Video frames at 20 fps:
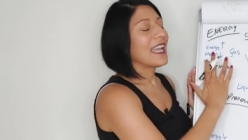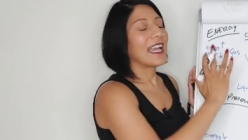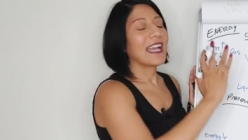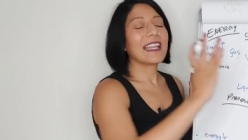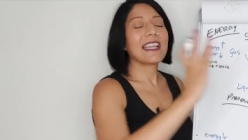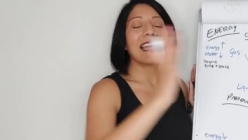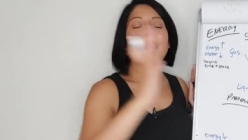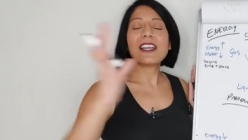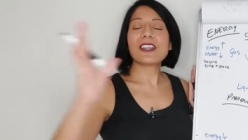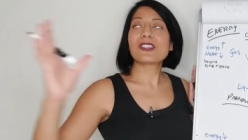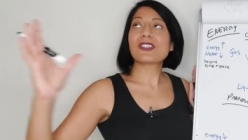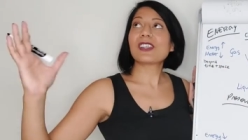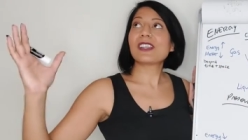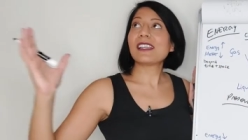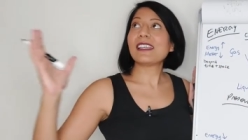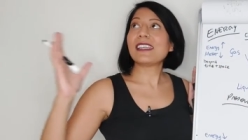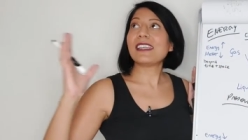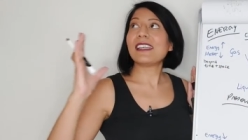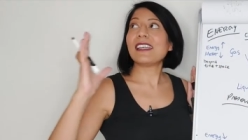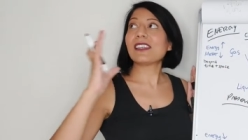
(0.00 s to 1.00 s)
And
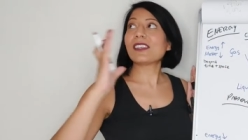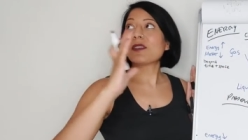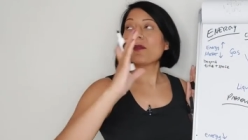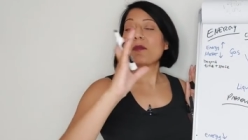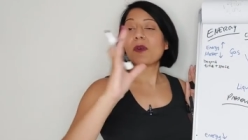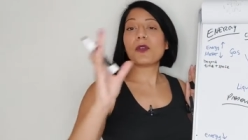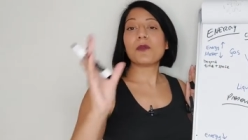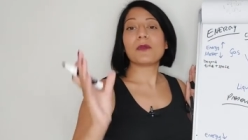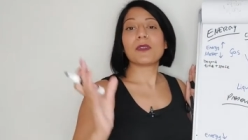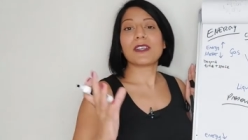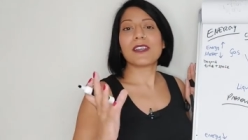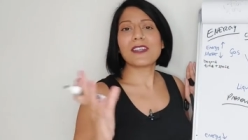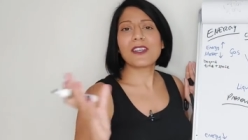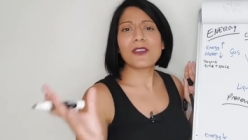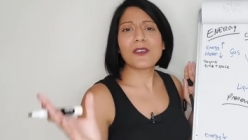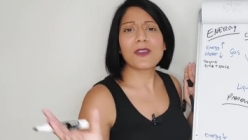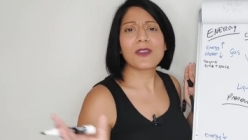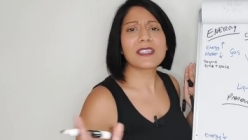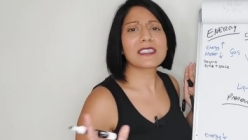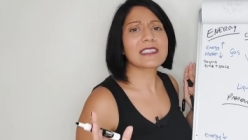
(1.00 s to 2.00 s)
actually, at the moment, I
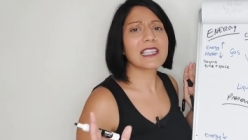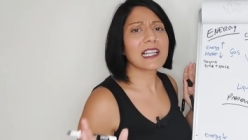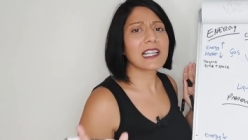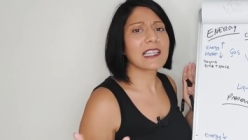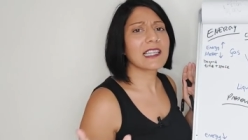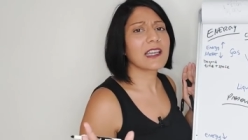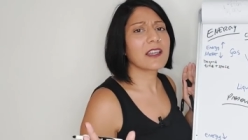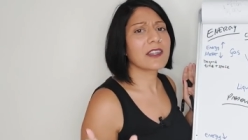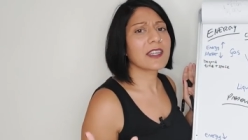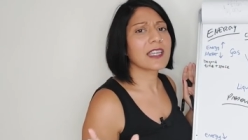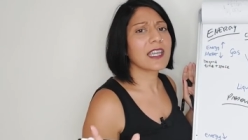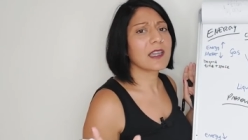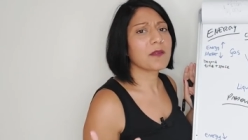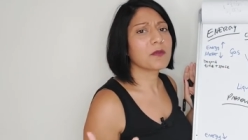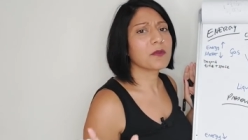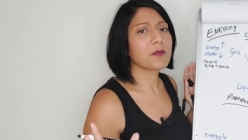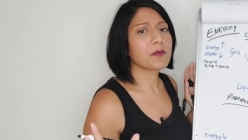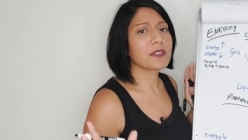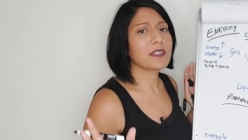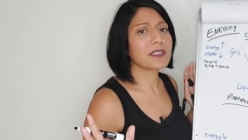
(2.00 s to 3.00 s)
don't know exactly how they came
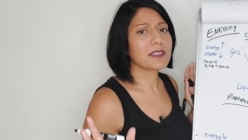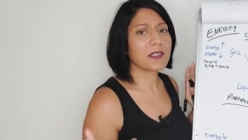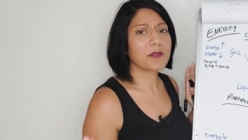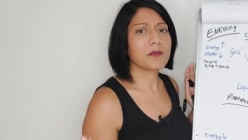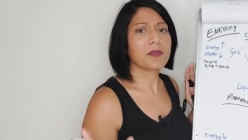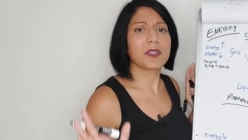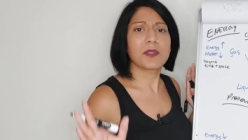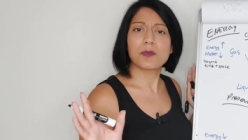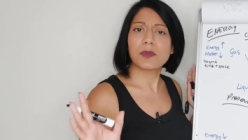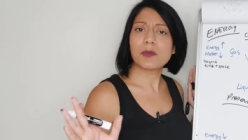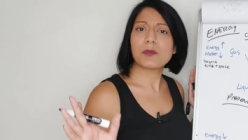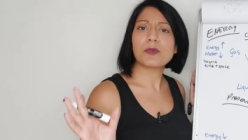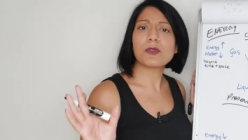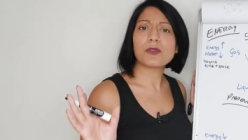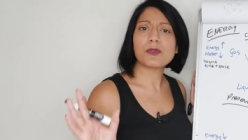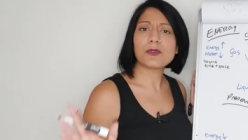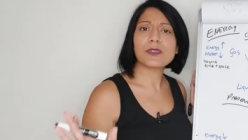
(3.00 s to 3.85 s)
up with this number, the people who